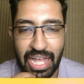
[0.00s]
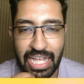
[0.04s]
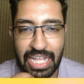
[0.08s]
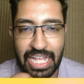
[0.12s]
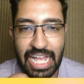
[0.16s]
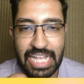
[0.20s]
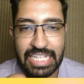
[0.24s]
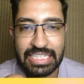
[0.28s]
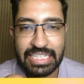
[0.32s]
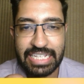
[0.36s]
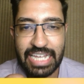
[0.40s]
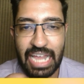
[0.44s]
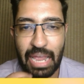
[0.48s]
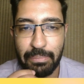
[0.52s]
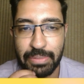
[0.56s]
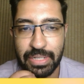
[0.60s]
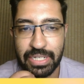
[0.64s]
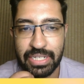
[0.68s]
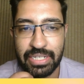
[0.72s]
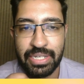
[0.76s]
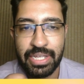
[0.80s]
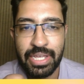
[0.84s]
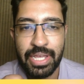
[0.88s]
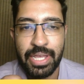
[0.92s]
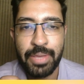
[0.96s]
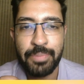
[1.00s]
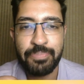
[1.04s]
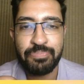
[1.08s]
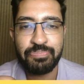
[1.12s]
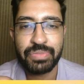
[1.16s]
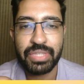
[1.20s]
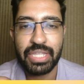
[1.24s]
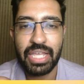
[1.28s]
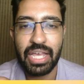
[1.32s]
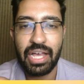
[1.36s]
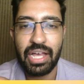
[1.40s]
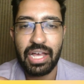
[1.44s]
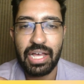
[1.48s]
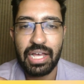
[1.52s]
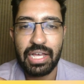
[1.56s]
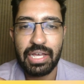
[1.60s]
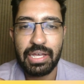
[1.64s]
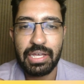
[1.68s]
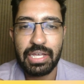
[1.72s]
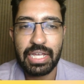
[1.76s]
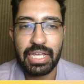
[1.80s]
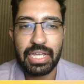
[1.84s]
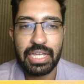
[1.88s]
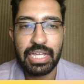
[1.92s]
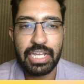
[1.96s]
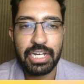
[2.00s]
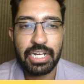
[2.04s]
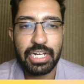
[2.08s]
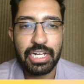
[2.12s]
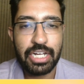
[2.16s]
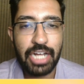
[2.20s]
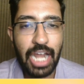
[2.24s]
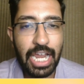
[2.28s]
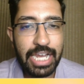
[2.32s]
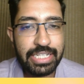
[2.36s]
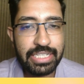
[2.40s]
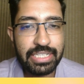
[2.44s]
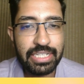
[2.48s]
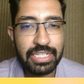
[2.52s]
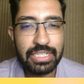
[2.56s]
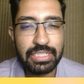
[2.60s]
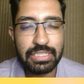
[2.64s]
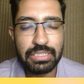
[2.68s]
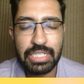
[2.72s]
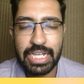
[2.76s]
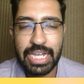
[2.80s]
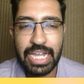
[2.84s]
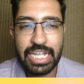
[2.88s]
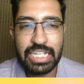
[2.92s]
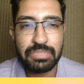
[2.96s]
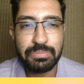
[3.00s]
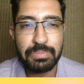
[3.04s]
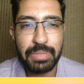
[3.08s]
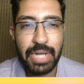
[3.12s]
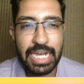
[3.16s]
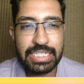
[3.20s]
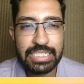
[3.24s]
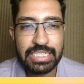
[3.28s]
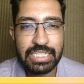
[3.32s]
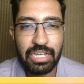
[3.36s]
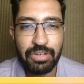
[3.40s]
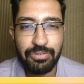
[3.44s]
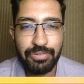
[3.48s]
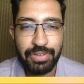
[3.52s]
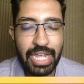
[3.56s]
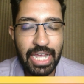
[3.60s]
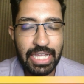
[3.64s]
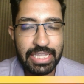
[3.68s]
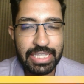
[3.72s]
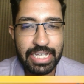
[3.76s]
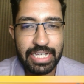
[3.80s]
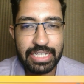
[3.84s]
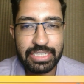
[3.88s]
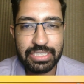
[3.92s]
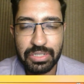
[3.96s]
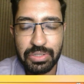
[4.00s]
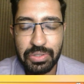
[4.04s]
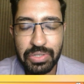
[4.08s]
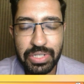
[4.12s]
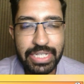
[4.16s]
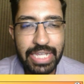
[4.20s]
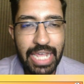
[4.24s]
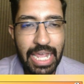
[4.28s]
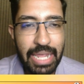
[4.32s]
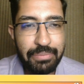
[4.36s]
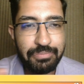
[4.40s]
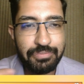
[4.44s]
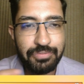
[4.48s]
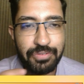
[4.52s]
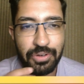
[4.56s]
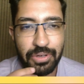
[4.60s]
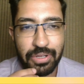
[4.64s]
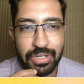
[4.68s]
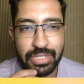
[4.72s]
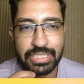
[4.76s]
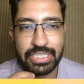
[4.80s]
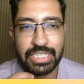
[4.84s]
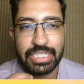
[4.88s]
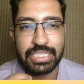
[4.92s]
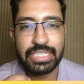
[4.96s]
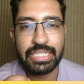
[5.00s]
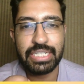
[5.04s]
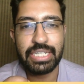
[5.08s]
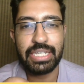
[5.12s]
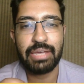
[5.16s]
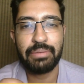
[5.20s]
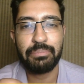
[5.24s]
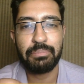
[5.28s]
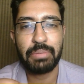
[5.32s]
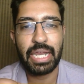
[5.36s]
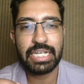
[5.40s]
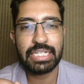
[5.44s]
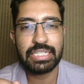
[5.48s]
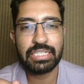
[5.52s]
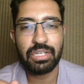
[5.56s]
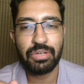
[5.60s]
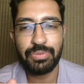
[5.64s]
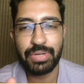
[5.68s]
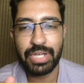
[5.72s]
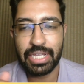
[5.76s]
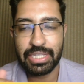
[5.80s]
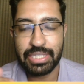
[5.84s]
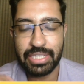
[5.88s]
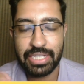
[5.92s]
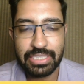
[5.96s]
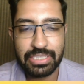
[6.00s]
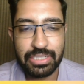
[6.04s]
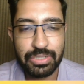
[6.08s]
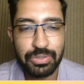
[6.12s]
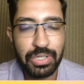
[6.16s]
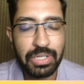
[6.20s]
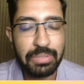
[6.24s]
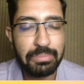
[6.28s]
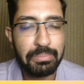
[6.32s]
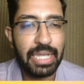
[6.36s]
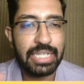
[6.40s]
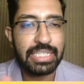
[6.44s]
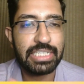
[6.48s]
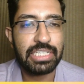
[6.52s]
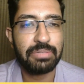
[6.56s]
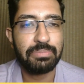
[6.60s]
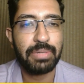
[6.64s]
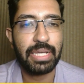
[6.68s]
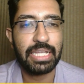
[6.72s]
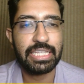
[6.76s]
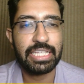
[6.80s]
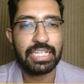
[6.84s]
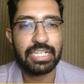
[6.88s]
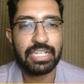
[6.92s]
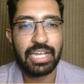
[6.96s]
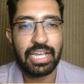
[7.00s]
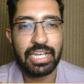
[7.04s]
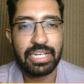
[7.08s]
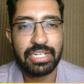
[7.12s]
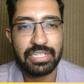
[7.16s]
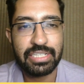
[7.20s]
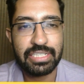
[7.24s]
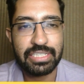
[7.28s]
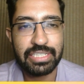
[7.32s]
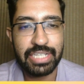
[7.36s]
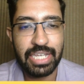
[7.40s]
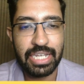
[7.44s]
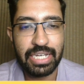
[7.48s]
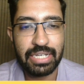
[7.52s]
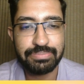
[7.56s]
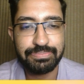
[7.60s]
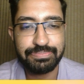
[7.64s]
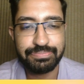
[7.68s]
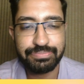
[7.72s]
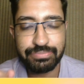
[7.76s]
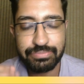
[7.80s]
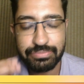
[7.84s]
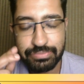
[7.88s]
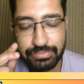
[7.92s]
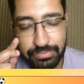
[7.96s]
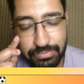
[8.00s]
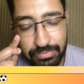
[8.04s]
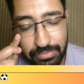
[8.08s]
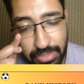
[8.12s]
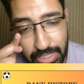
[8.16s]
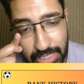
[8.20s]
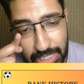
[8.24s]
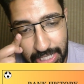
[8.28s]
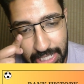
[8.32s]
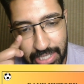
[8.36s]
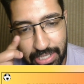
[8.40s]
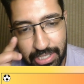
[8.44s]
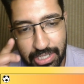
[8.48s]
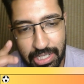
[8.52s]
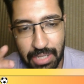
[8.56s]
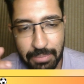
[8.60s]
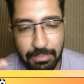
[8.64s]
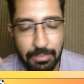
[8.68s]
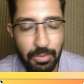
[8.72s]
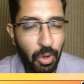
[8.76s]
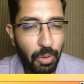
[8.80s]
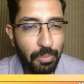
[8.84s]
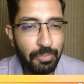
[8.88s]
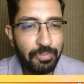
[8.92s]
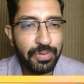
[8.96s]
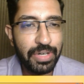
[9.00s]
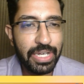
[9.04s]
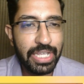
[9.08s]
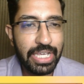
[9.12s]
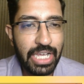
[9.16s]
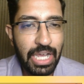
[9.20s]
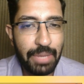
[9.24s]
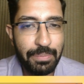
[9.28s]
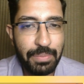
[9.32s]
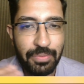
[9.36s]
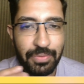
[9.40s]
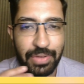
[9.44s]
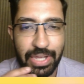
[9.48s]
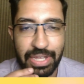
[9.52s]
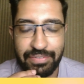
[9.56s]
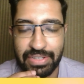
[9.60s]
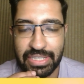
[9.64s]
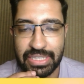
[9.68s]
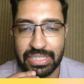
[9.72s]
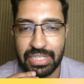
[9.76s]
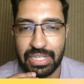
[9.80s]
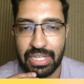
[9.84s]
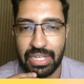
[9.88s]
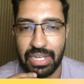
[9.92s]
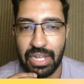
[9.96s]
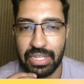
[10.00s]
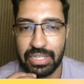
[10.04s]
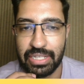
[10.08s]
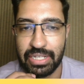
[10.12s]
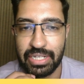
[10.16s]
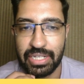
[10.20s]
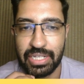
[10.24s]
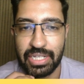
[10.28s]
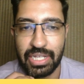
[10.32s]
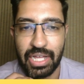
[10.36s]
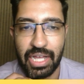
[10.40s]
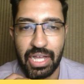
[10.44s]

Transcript: as a captain. Reinders against Brighton away, I think it's a good game for City. Brighton away, I think it's a good matchup. I think Reinders can hopefully come away with another